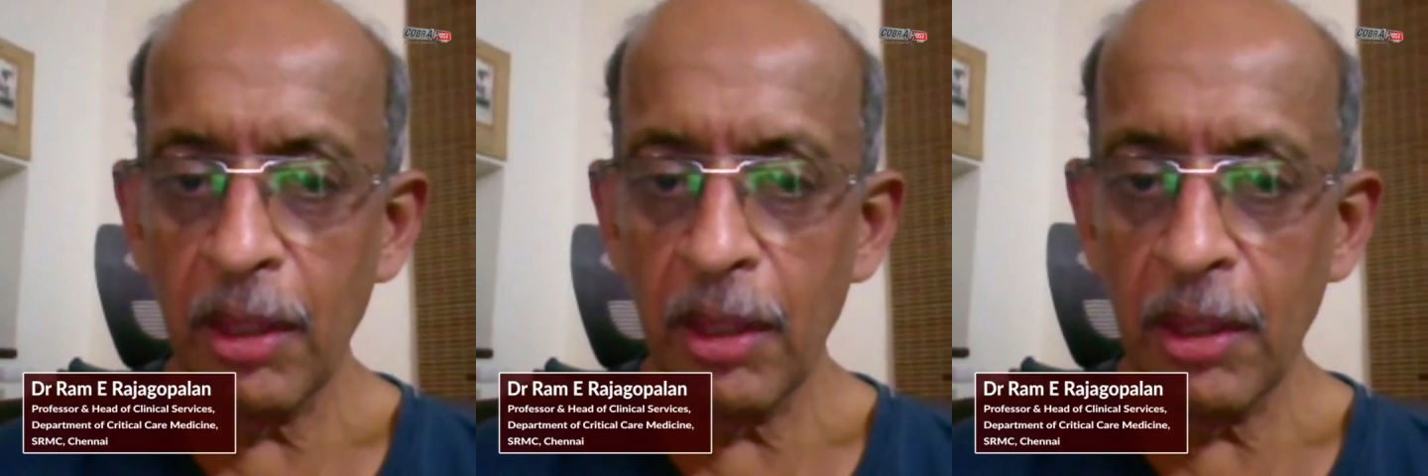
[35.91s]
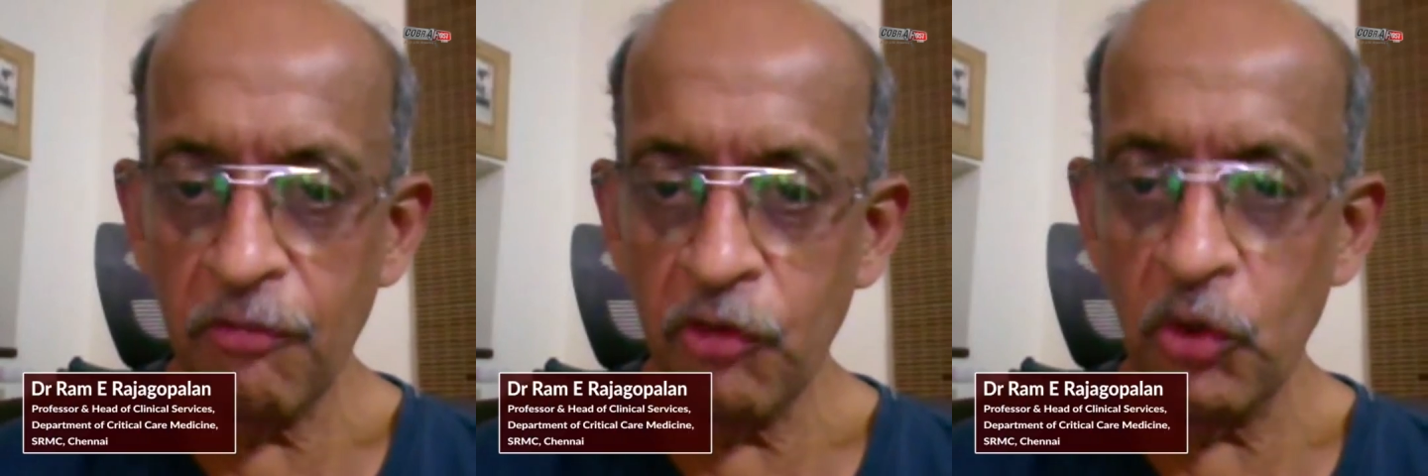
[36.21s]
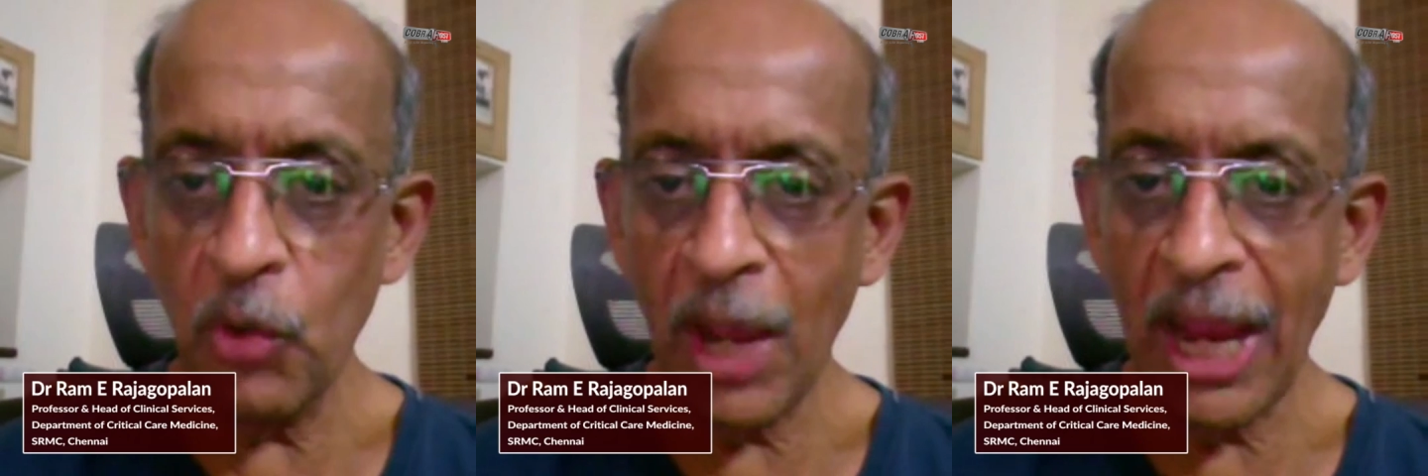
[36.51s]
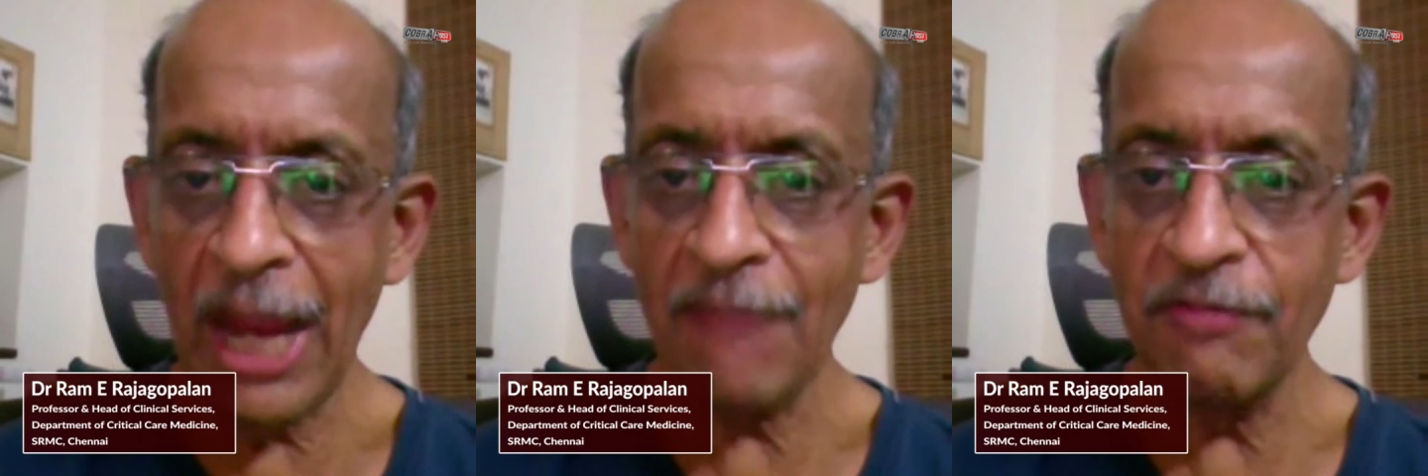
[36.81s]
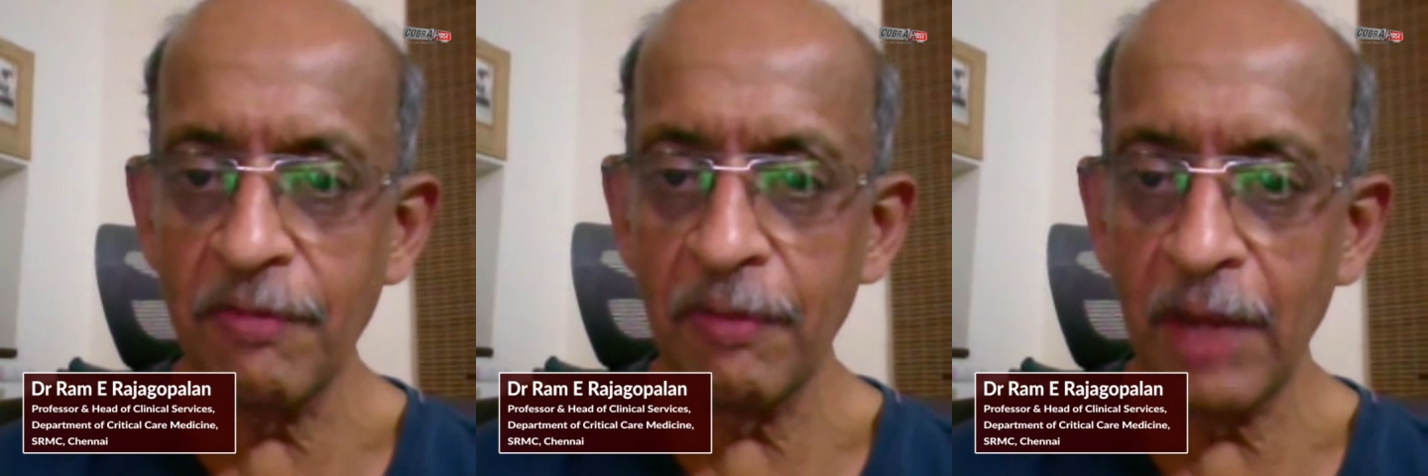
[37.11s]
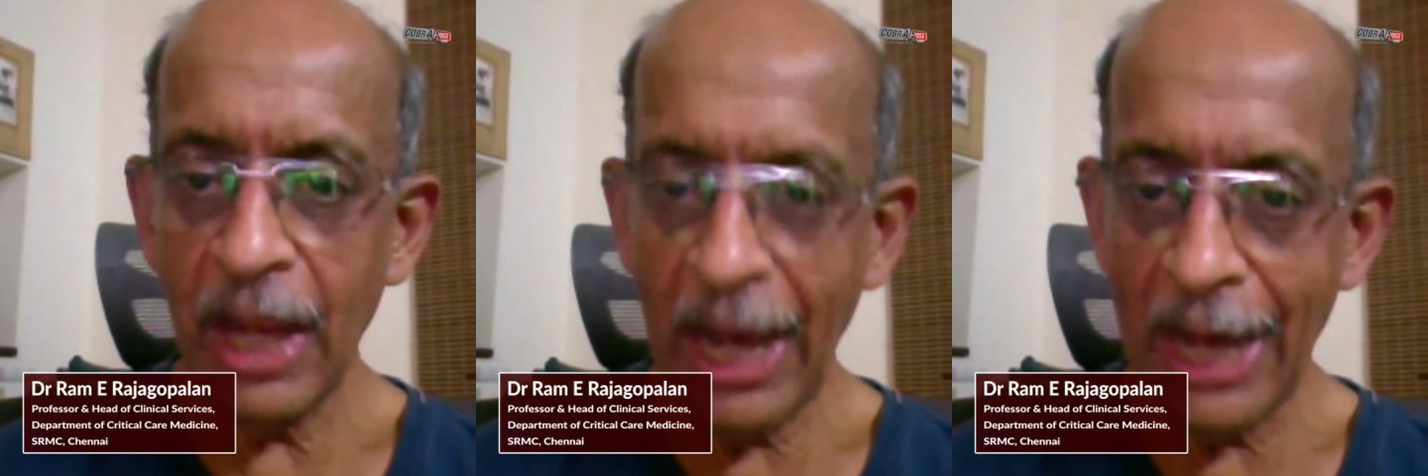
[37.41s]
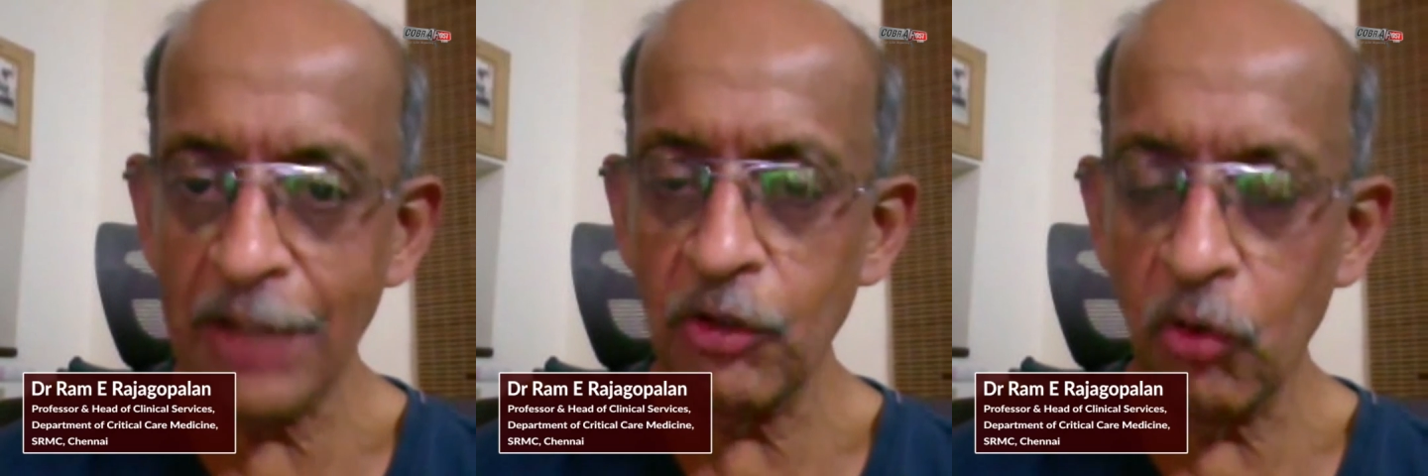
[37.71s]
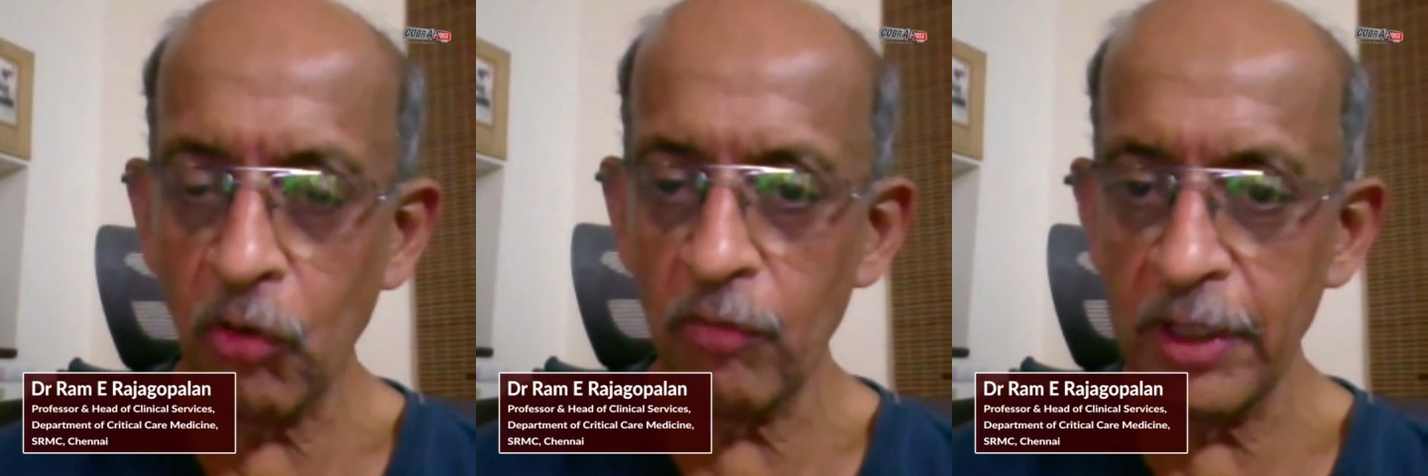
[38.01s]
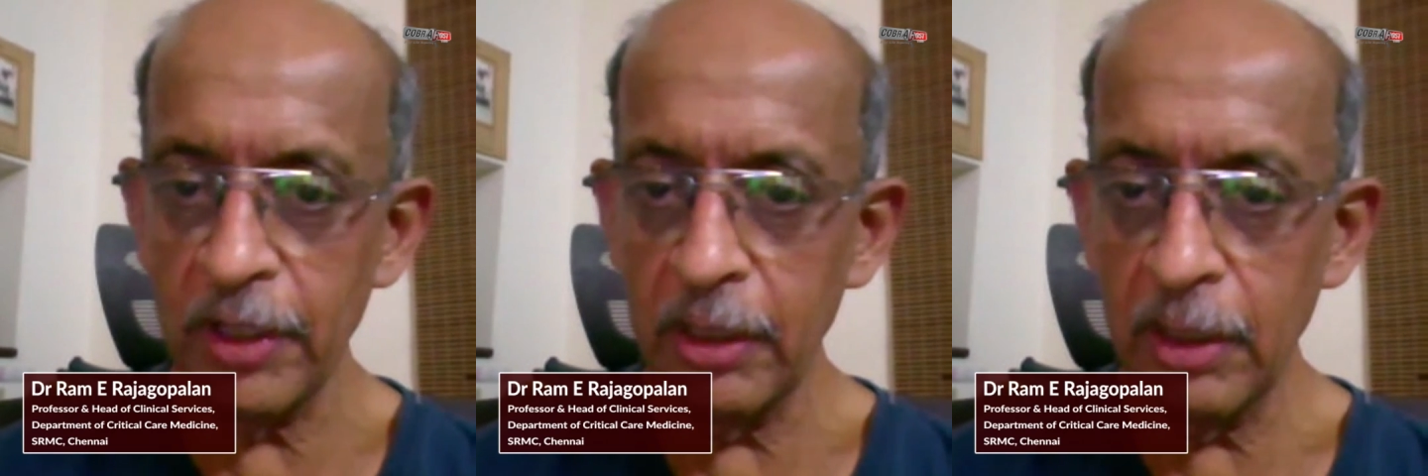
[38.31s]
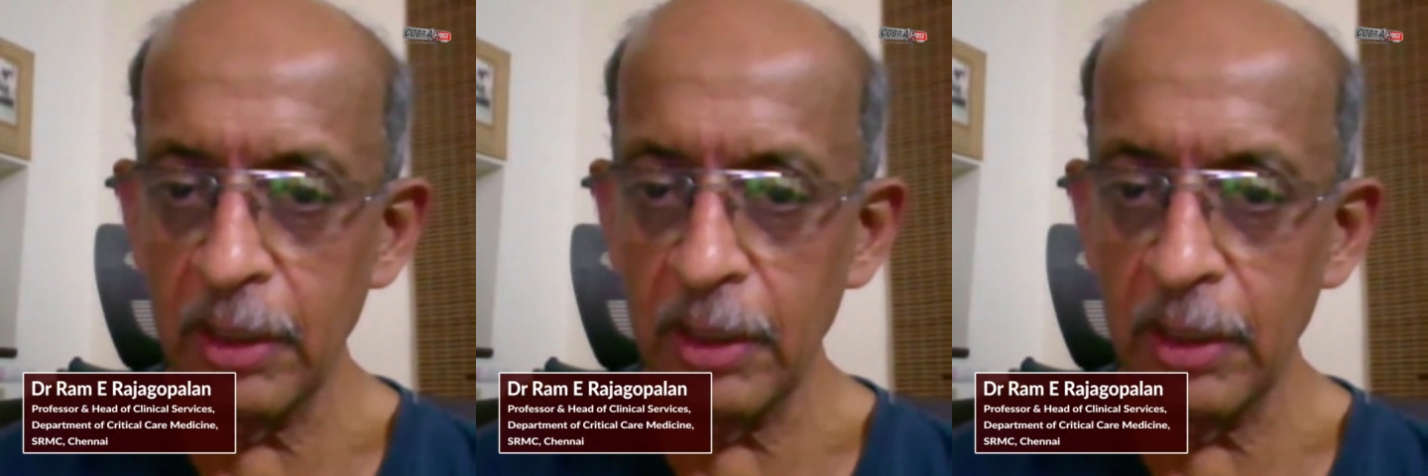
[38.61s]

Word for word: If you have had COVID